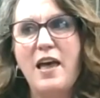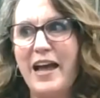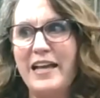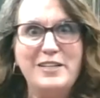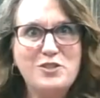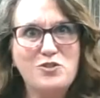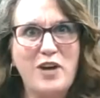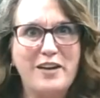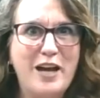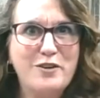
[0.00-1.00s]
I needed to
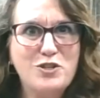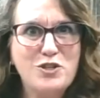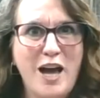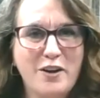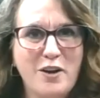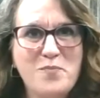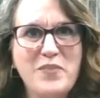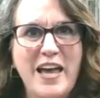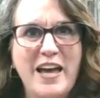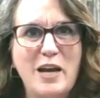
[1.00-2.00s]
drive down to Chicago,
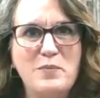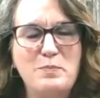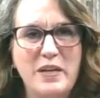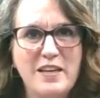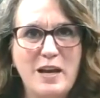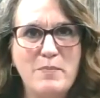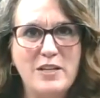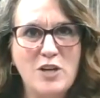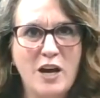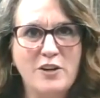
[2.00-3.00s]
and I was picking up my
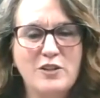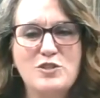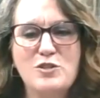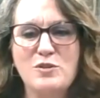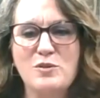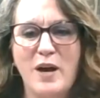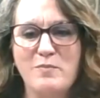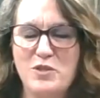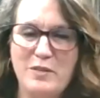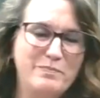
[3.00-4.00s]
daughter
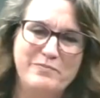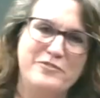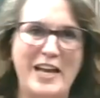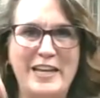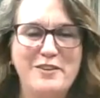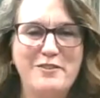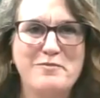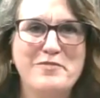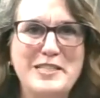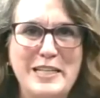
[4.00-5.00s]
she'd flying in
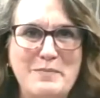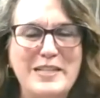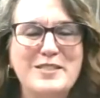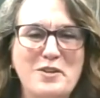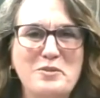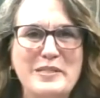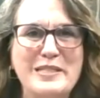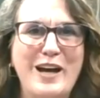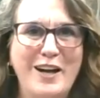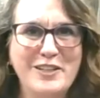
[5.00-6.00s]
from visiting my son who was
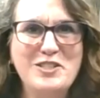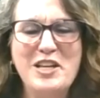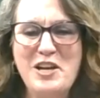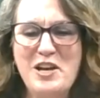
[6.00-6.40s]
in college,